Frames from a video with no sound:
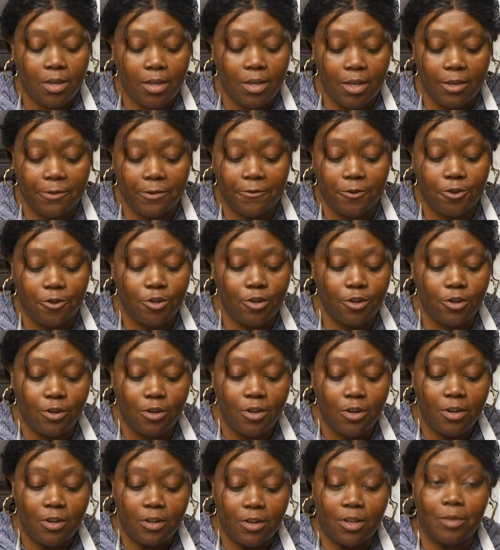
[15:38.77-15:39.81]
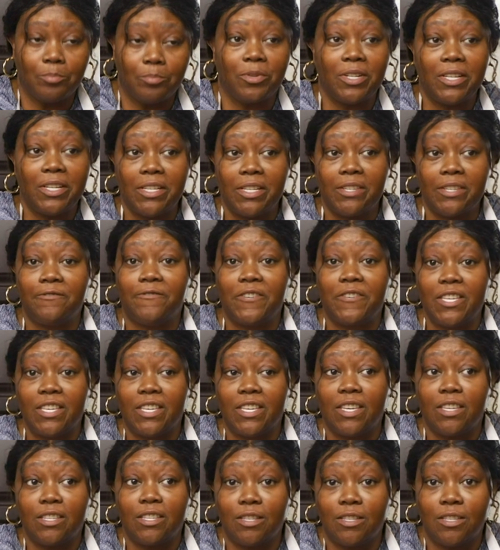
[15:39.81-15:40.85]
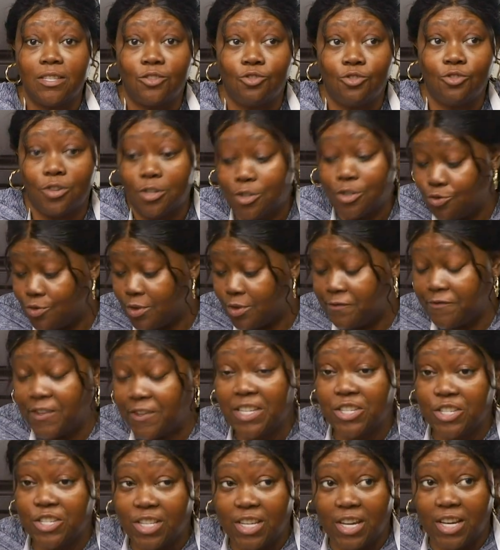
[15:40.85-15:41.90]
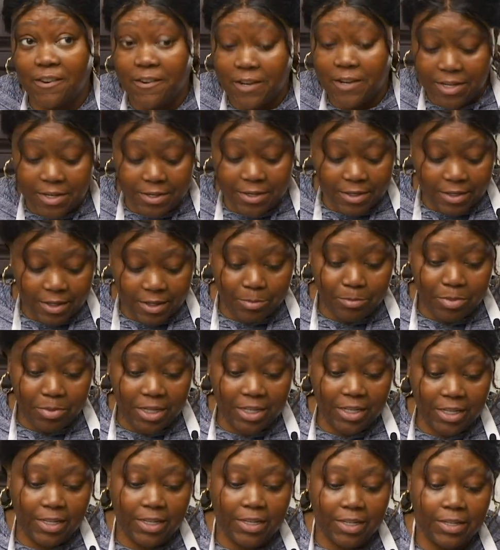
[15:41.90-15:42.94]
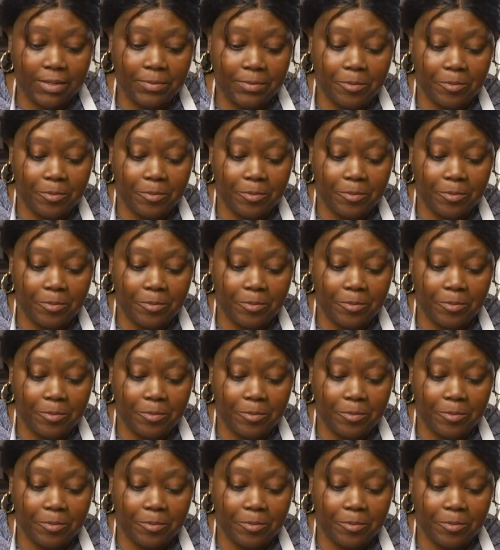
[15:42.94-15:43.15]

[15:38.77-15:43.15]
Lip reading: if you're completely vegan or doing vegetarian completely.